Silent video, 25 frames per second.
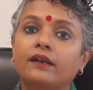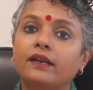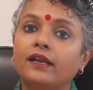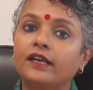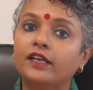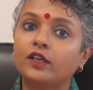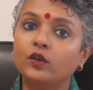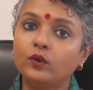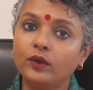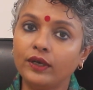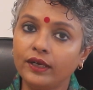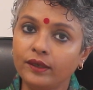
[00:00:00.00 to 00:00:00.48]

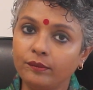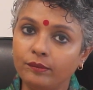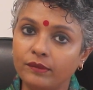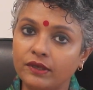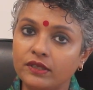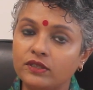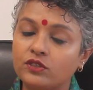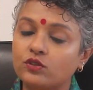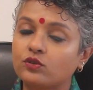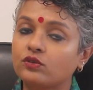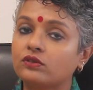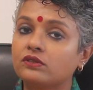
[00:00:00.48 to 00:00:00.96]
regulate
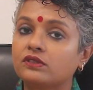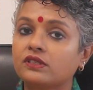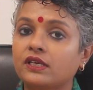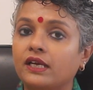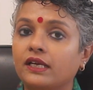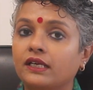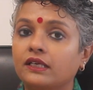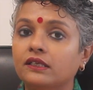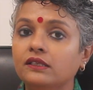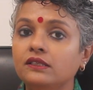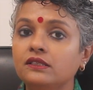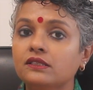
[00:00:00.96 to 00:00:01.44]
menstrual
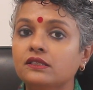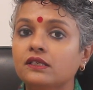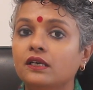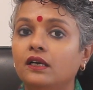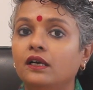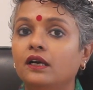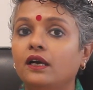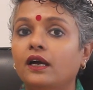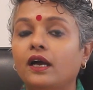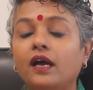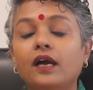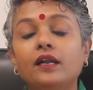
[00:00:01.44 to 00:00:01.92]
cycles
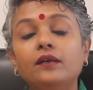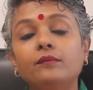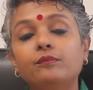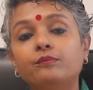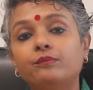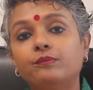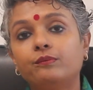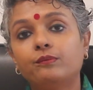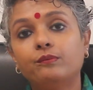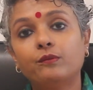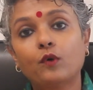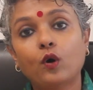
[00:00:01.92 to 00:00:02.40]

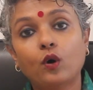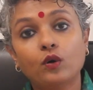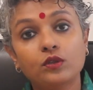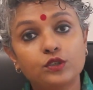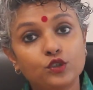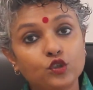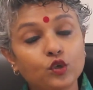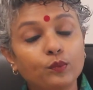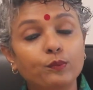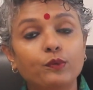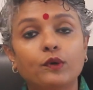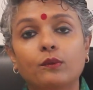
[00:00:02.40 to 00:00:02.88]
and
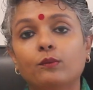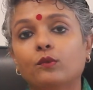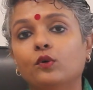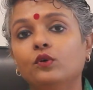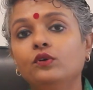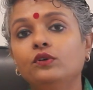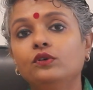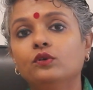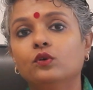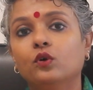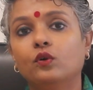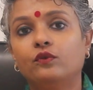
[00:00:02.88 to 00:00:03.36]
also
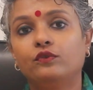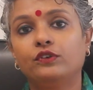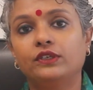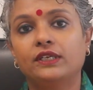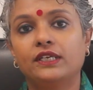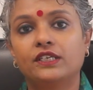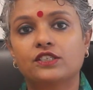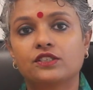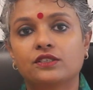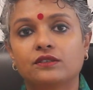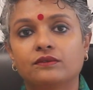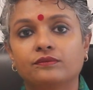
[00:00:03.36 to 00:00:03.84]
promote
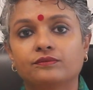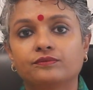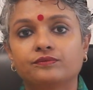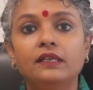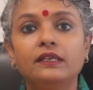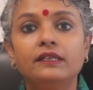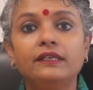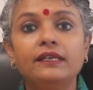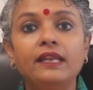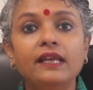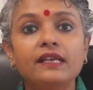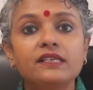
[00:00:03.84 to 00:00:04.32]
ovulation.
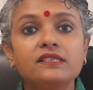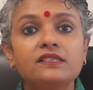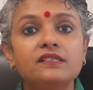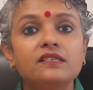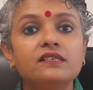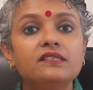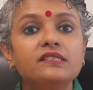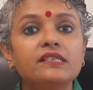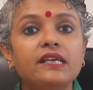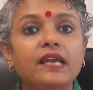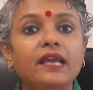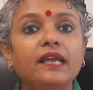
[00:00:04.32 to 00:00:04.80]
Next
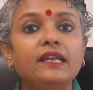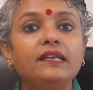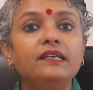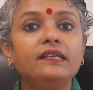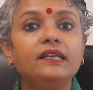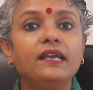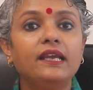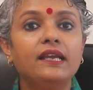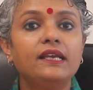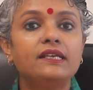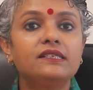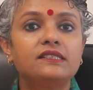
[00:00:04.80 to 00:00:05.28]
is
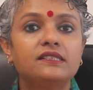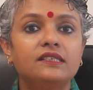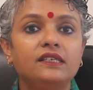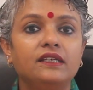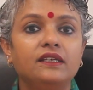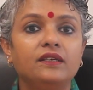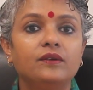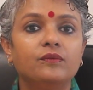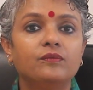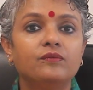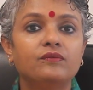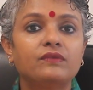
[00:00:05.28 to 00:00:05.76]

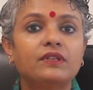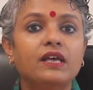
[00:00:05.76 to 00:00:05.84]
NAC